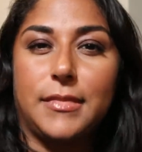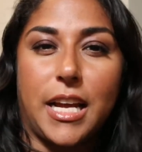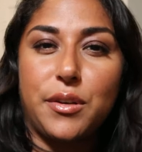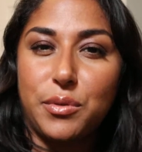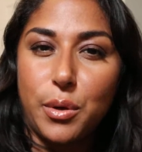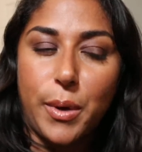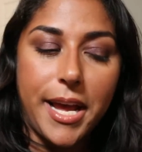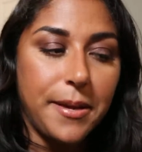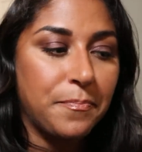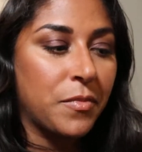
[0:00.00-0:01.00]
I don't know
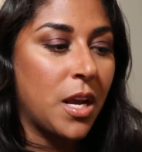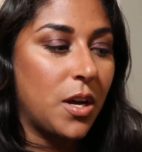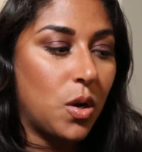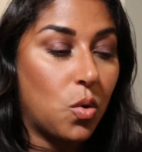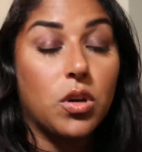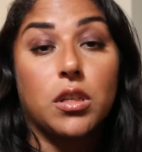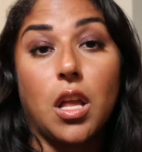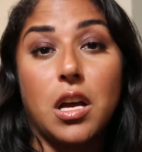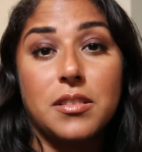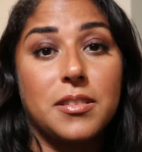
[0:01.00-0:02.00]
why, or
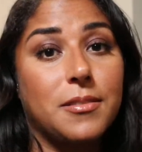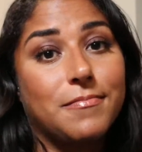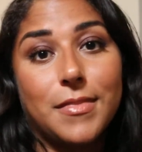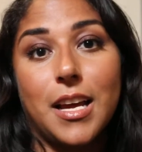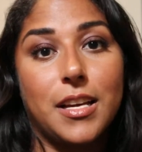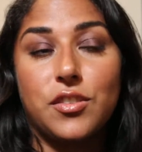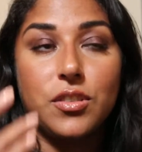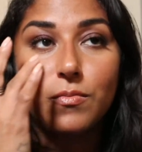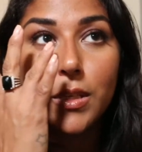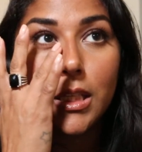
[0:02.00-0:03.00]
gloss. I
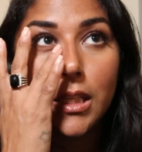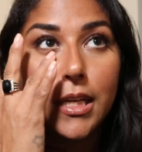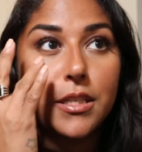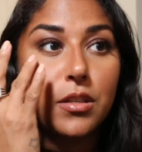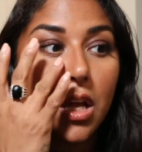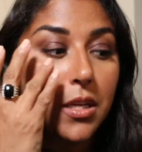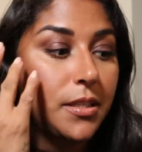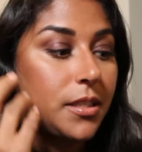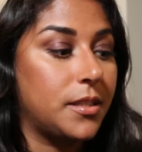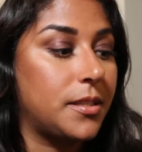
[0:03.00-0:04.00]
just really liked
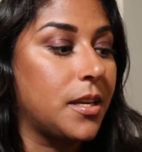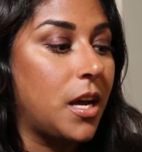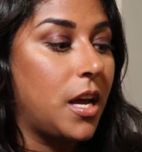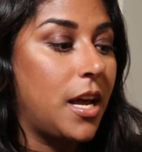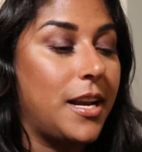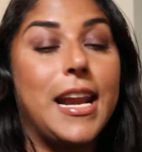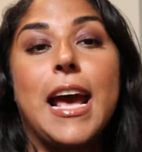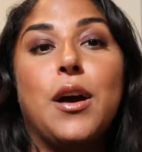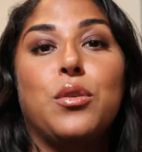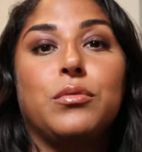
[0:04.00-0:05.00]
glosses.
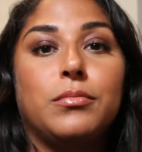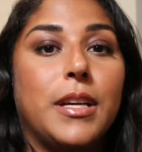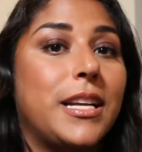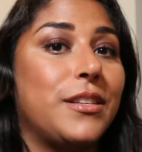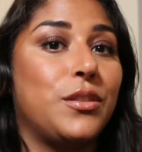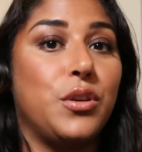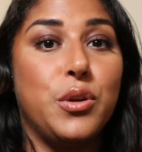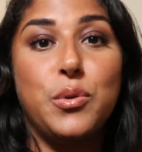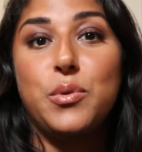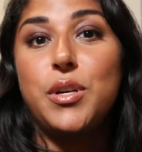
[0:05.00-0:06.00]
Now it is
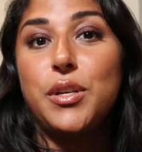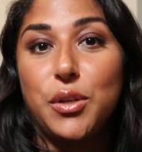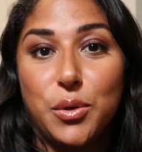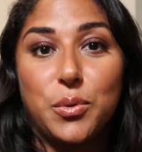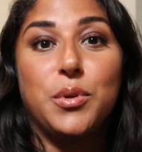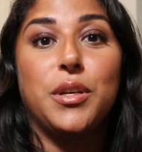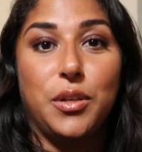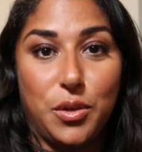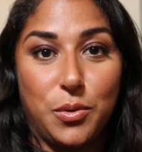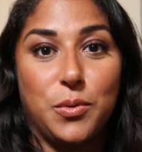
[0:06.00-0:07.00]
nude, nude,
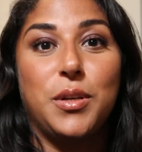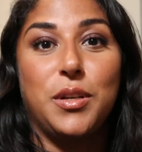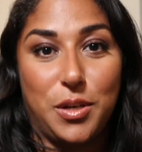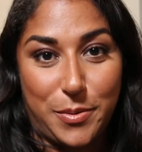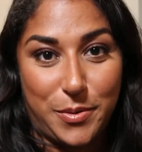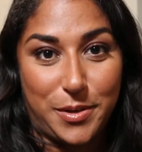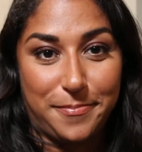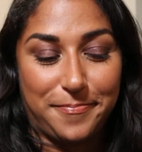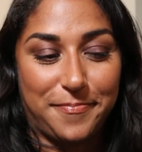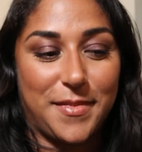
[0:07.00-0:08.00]
nude, nude.
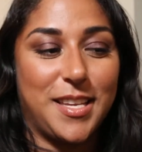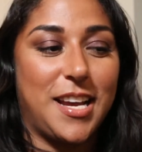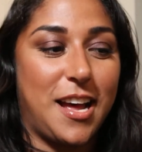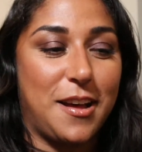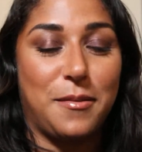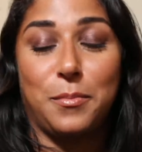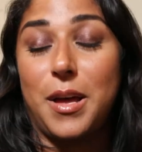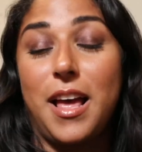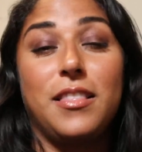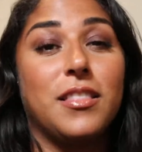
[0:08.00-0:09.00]

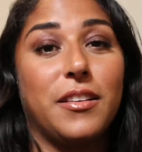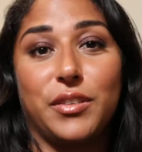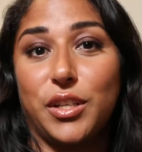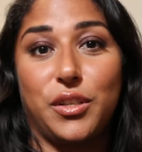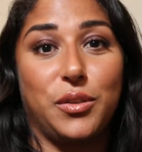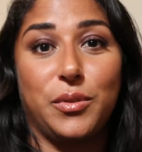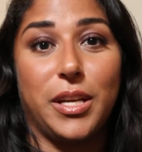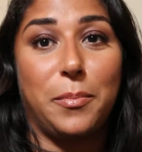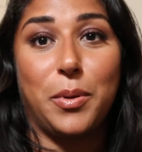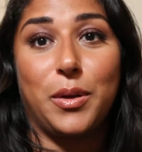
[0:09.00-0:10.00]
I love a good nude
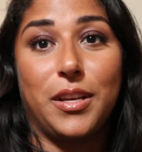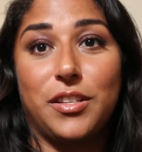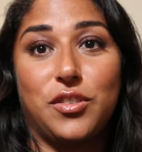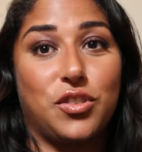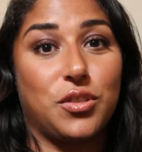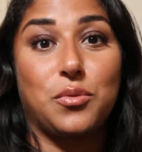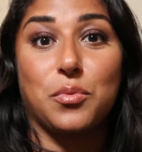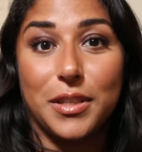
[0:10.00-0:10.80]
lip. It's just